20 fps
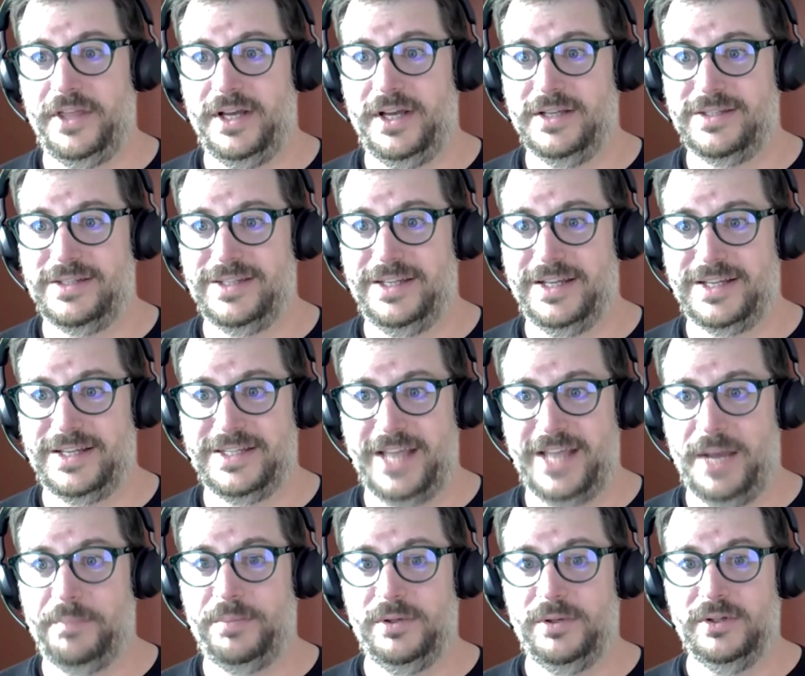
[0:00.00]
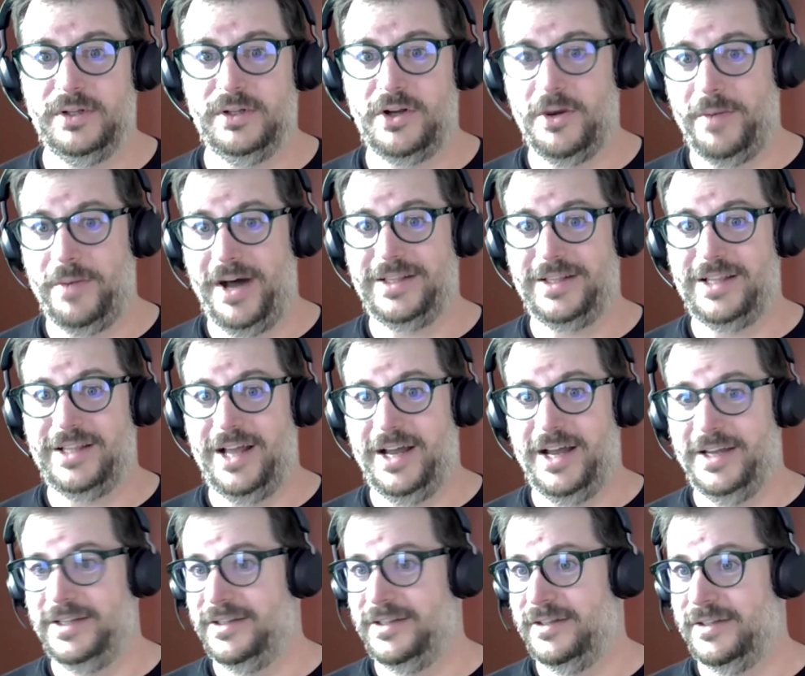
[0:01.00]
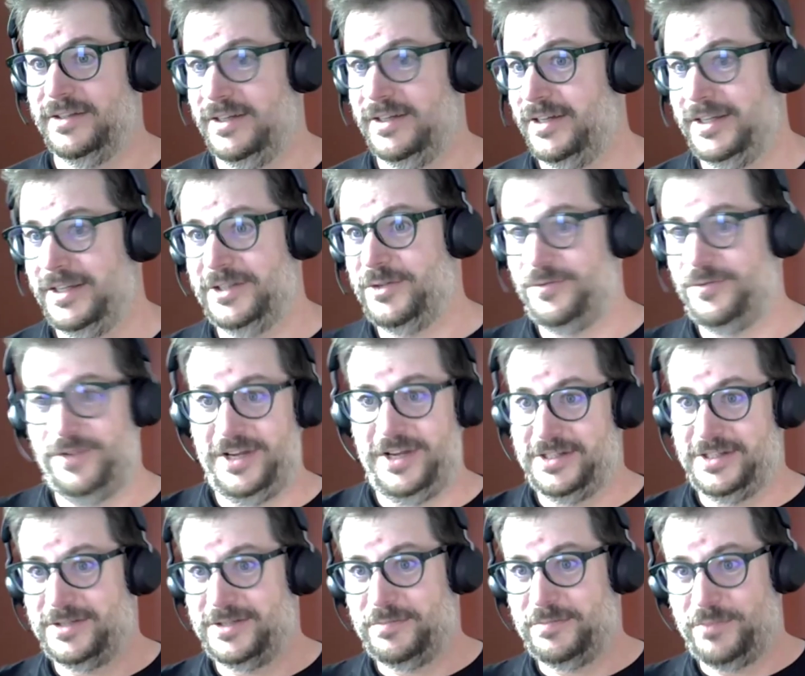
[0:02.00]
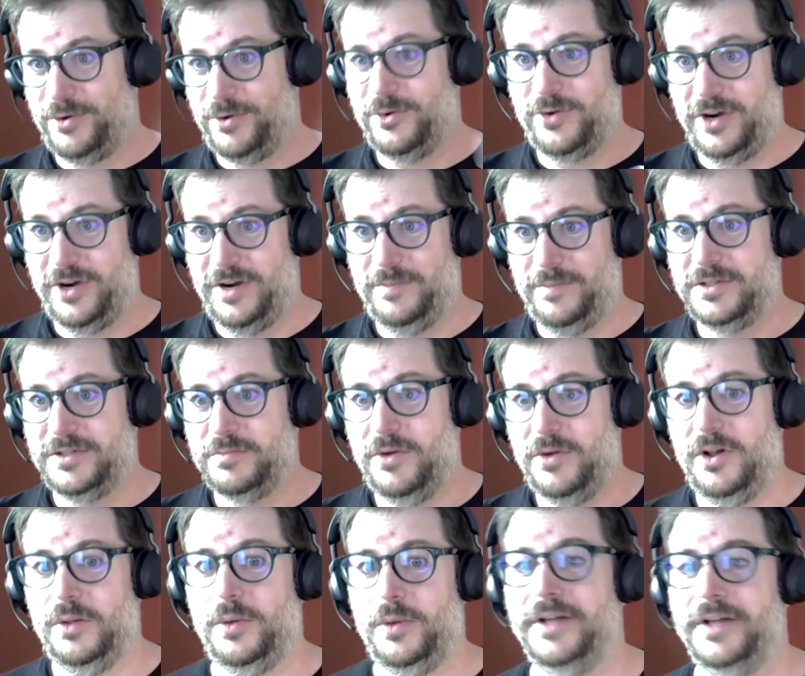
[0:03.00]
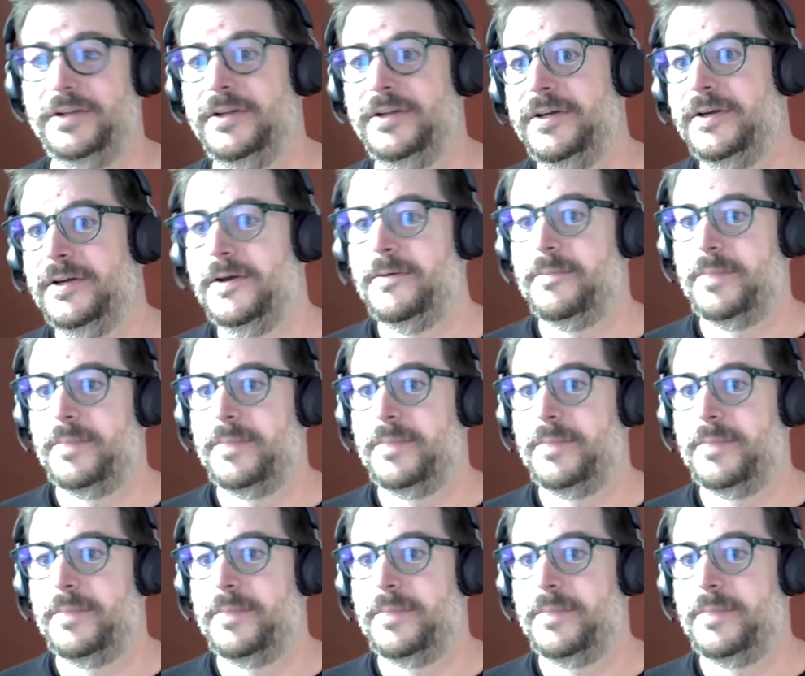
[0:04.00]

there's an example command line interface program, a small one.